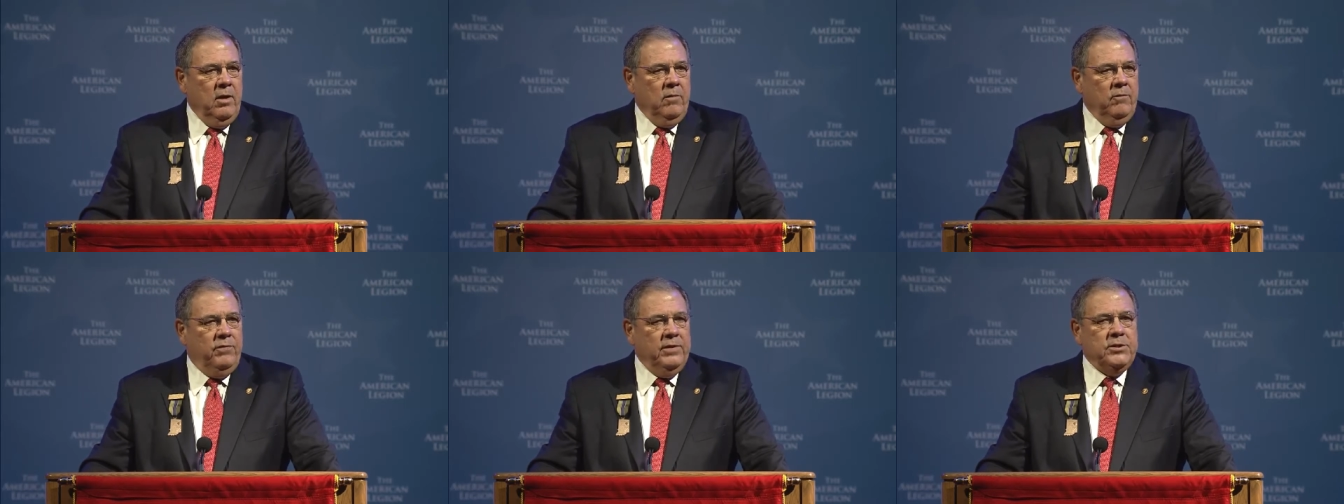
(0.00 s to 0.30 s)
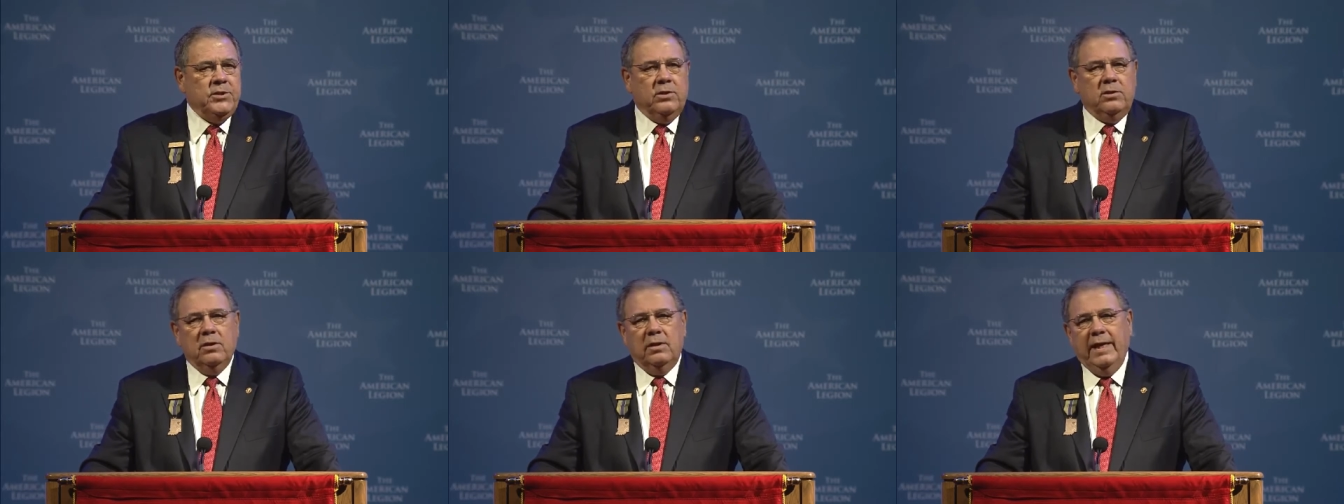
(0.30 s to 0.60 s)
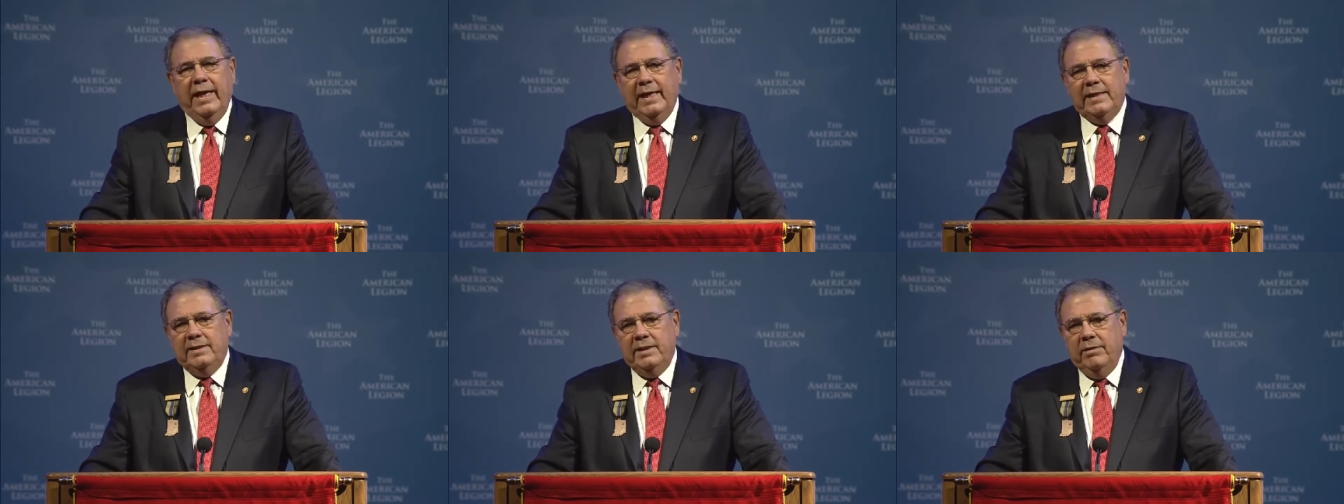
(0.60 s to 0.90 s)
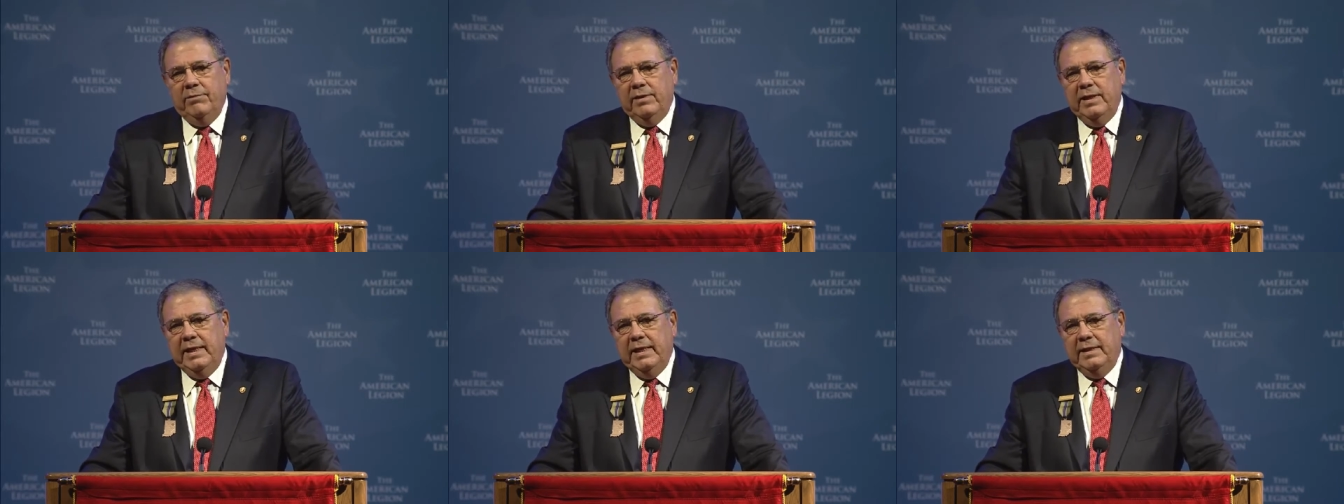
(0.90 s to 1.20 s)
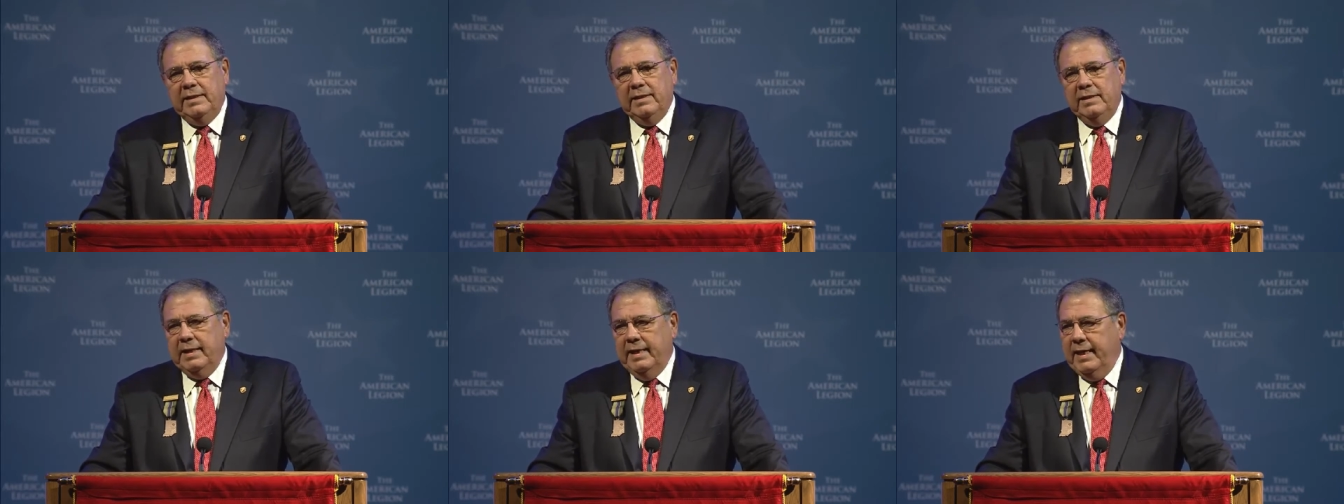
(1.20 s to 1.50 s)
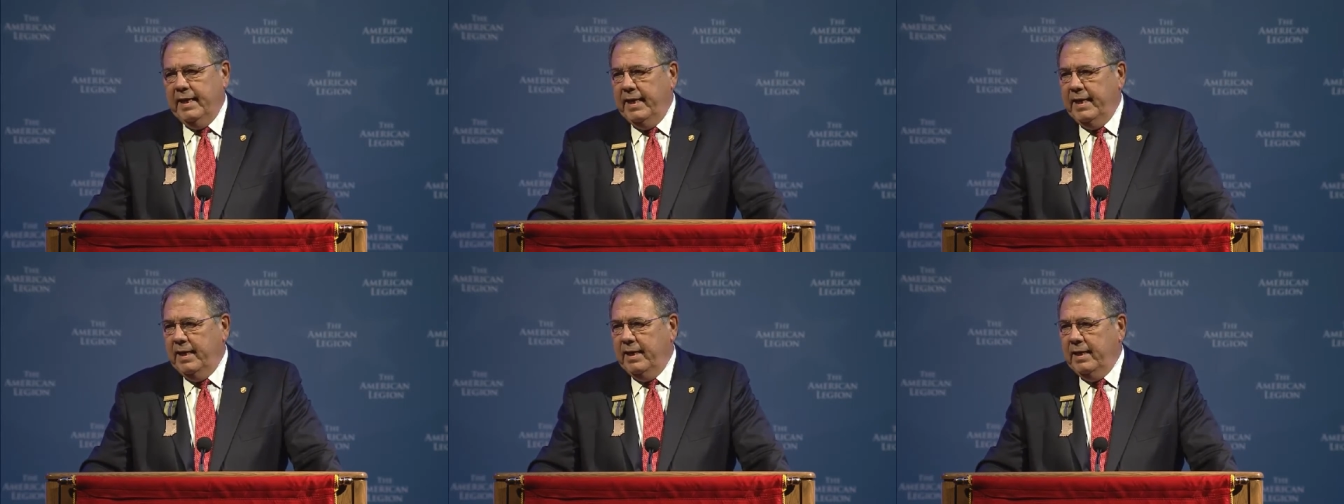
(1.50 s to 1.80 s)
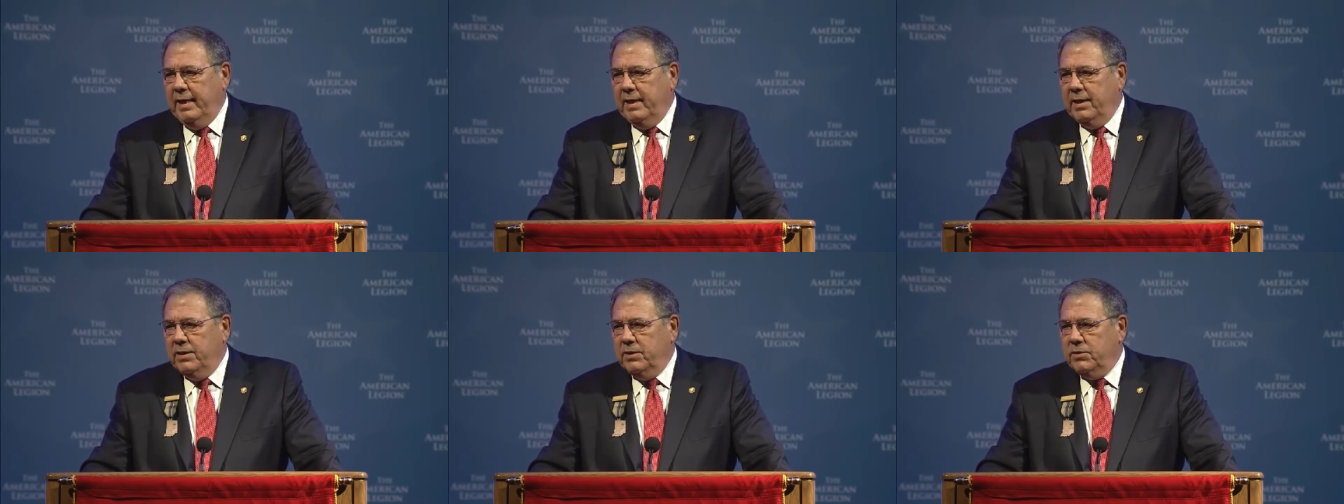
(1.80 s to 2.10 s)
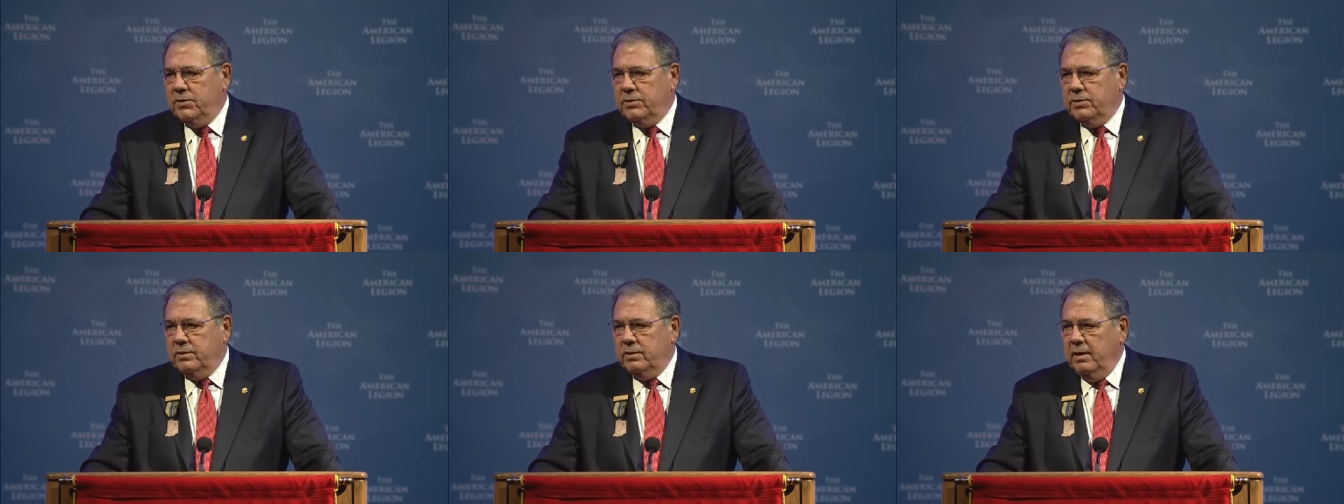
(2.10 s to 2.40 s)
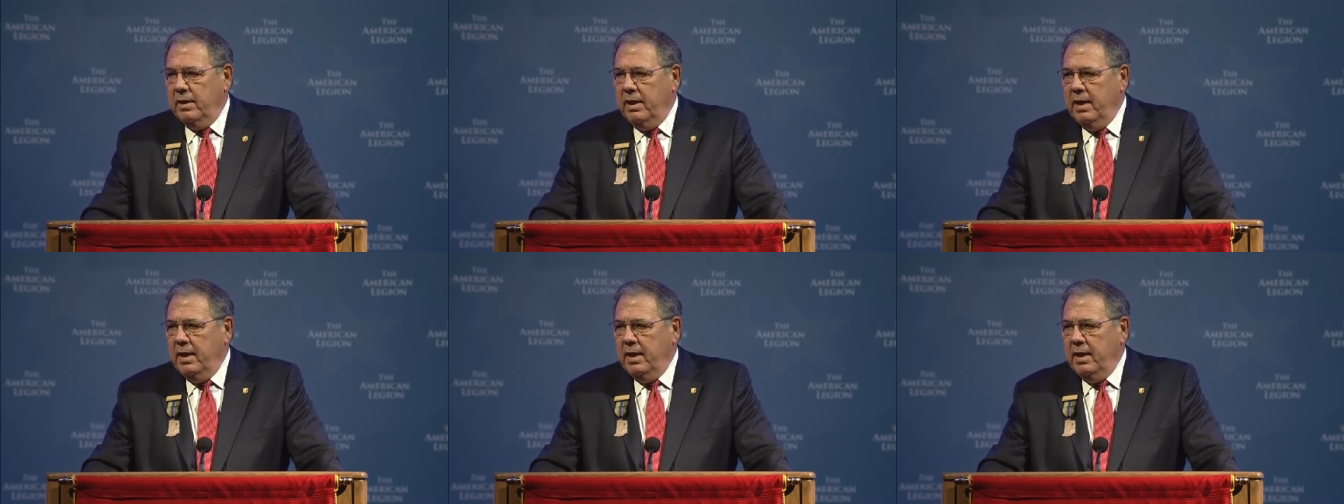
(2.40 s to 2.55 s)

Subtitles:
Physical activity today is